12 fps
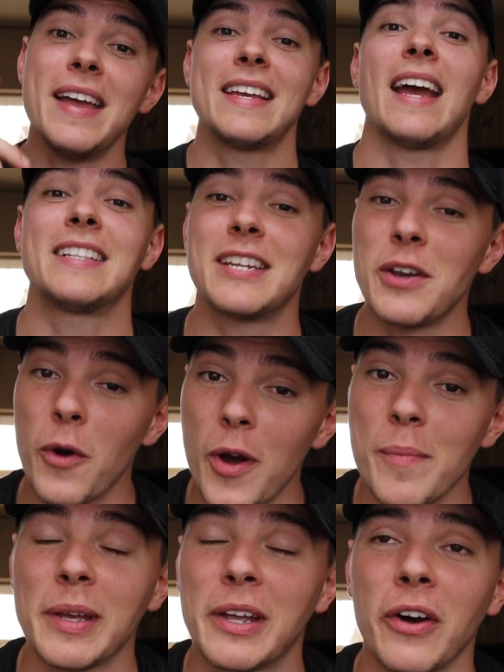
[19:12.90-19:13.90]
get to know
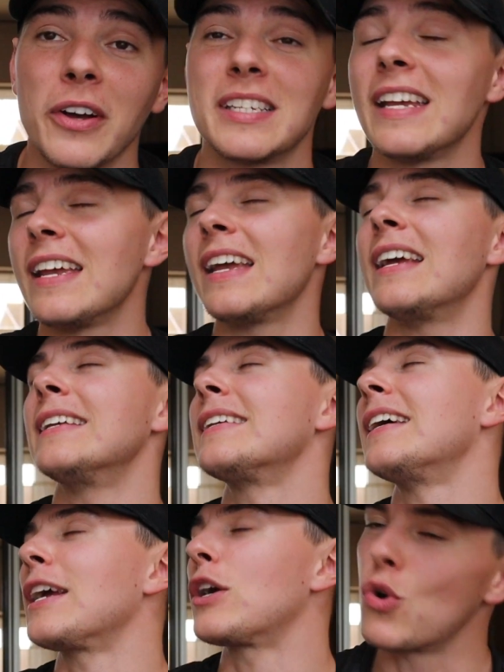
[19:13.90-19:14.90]
him because he is
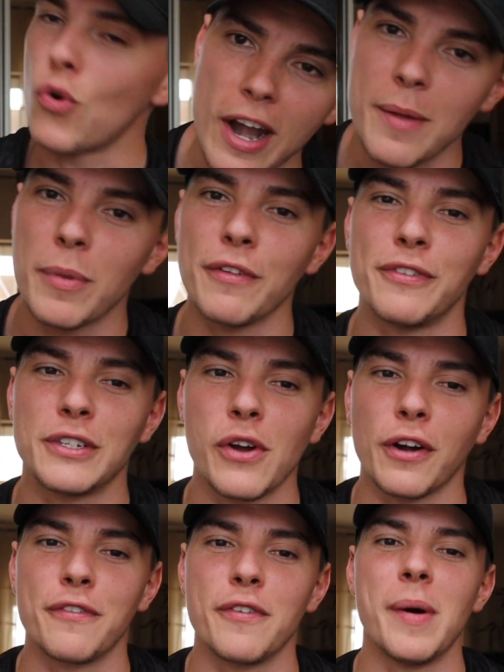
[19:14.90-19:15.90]
an incredible
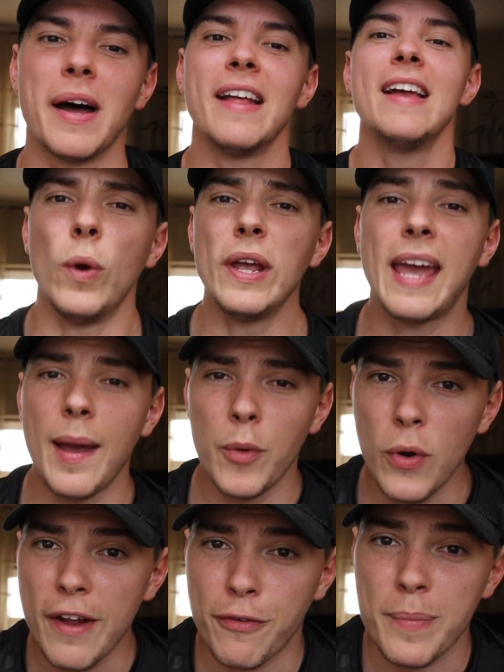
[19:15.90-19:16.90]
photographer, man. We came
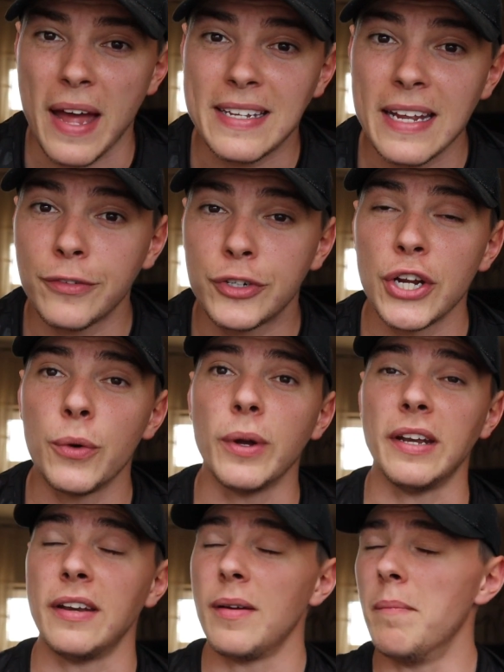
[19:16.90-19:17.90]
away from that day of
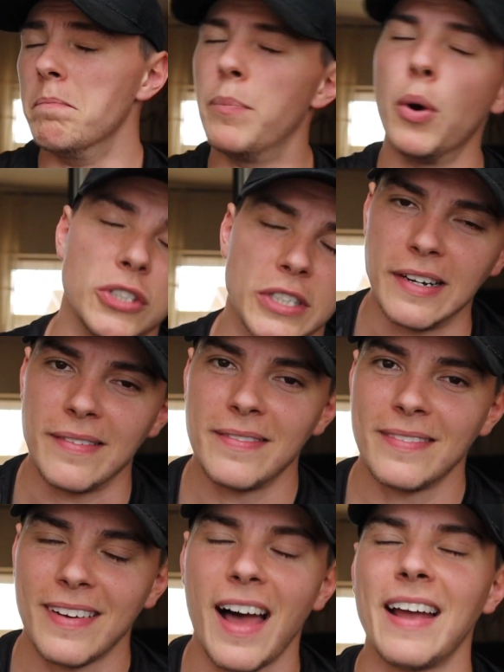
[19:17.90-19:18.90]
shooting buzzing.
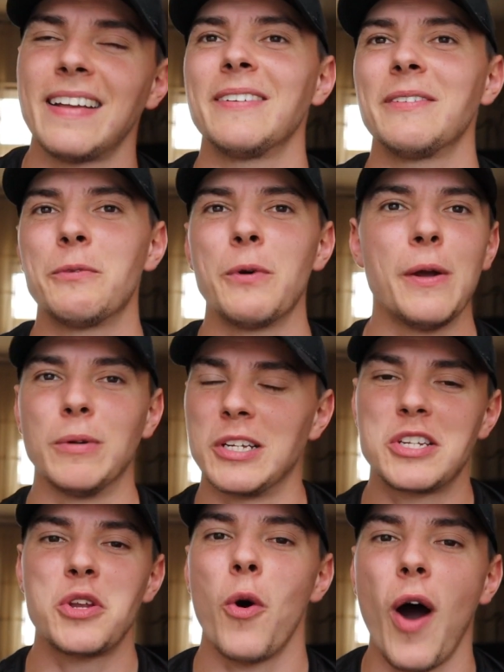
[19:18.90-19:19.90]
Like, we were
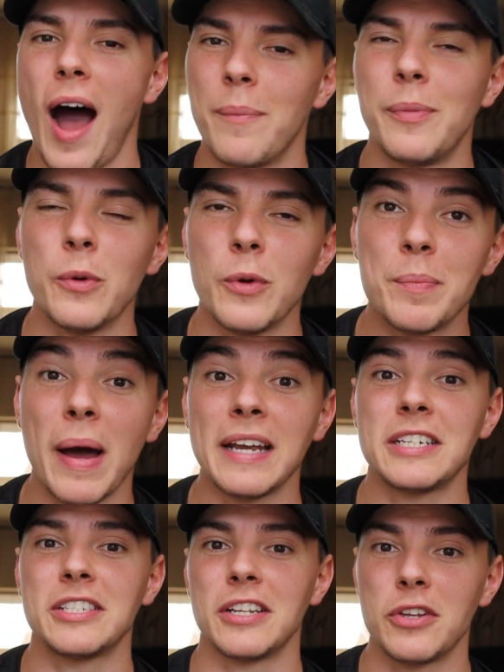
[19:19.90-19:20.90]
so happy. We'd
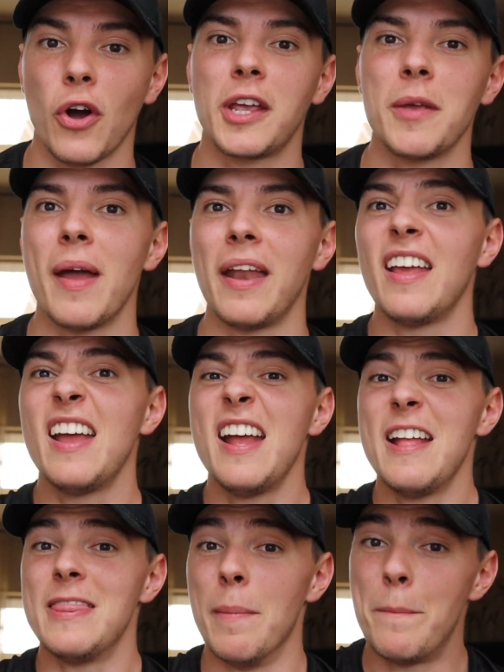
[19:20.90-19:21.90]
managed to document
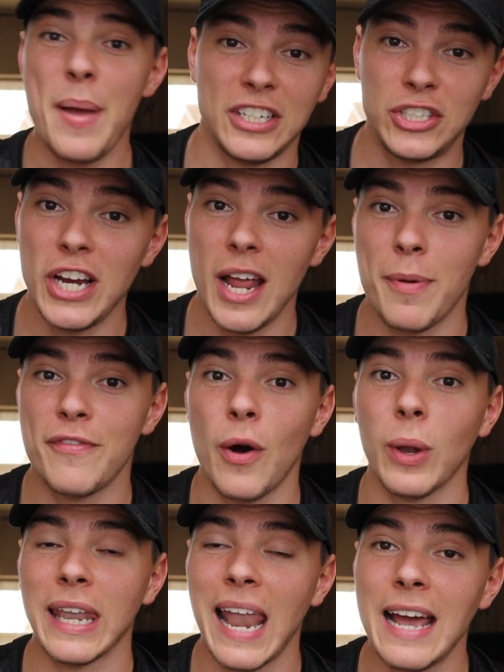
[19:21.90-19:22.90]
the best shape of
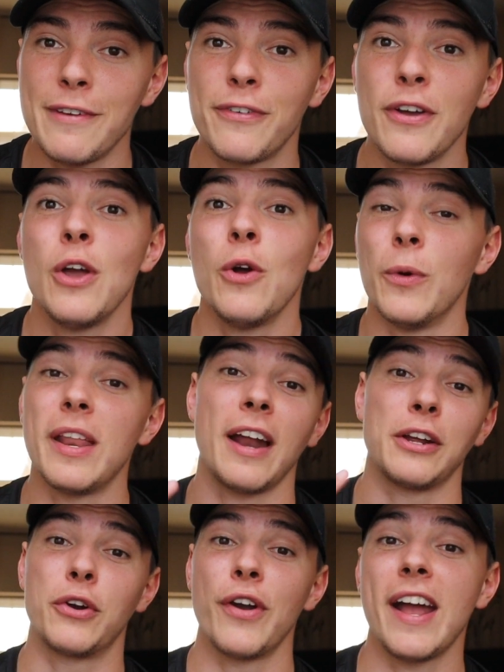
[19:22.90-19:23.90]
our life. We'd had
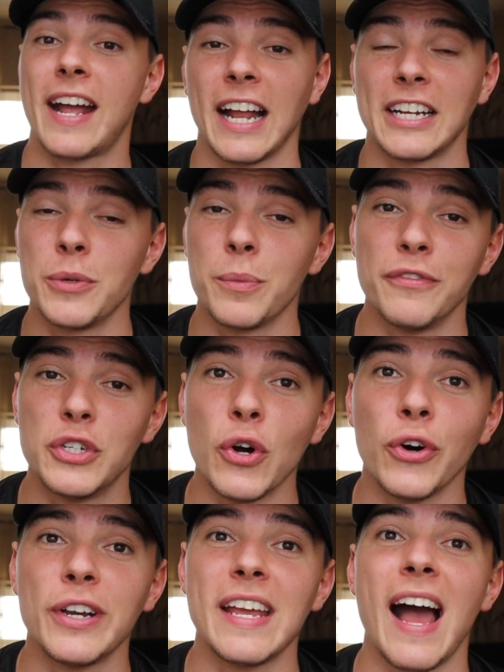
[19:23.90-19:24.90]
a great catch up with
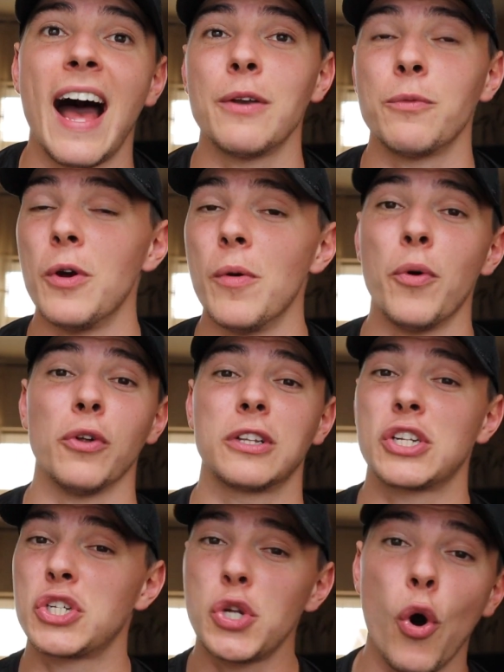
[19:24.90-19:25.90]
Geordie, and we were both
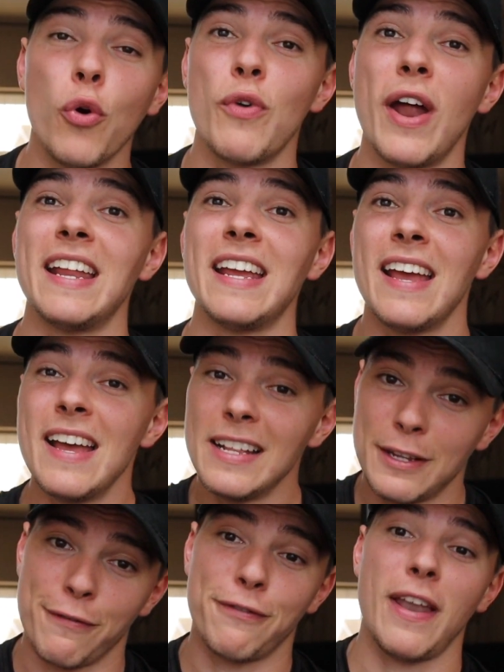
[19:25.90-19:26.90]
so ready
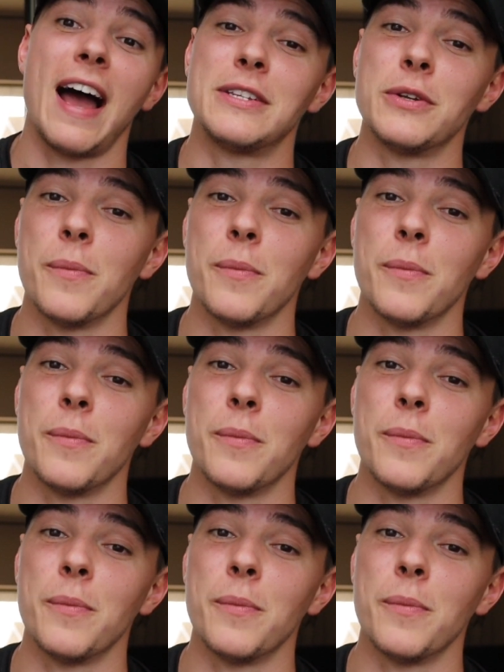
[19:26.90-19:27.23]
to fly to